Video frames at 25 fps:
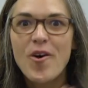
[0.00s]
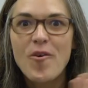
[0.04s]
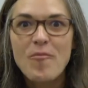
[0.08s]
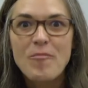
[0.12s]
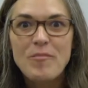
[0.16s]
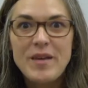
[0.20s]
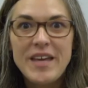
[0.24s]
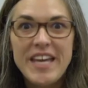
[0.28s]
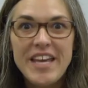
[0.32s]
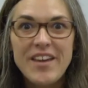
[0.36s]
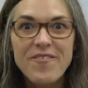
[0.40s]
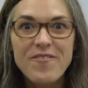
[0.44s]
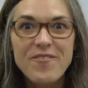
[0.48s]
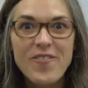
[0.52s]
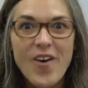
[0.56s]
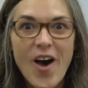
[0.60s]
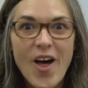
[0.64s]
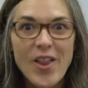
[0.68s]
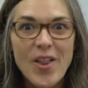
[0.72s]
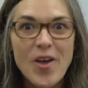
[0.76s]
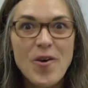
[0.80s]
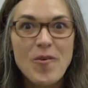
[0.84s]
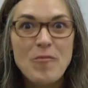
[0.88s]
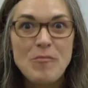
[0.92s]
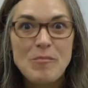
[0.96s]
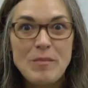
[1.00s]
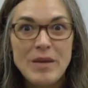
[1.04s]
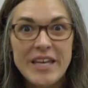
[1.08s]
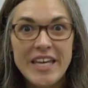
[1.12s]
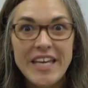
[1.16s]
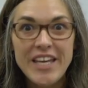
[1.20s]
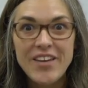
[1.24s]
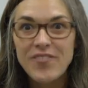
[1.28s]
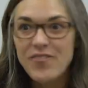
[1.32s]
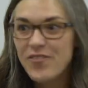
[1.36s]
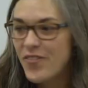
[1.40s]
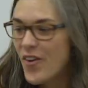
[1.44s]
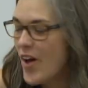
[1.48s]
me, follow
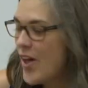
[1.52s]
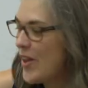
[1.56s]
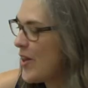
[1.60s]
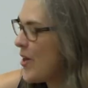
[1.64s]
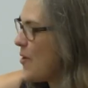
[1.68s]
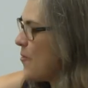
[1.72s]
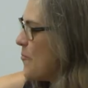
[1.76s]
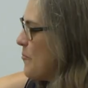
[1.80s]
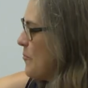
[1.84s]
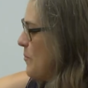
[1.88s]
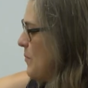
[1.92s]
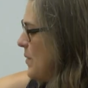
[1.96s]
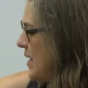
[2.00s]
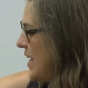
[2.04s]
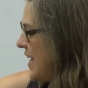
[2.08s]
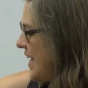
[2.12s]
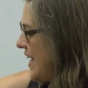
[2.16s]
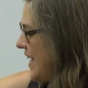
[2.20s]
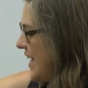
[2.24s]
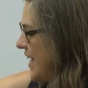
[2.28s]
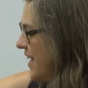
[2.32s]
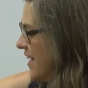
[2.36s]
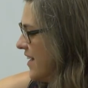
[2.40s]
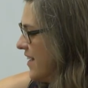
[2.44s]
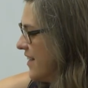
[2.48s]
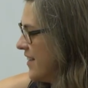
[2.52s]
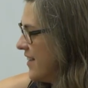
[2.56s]
me, follow me.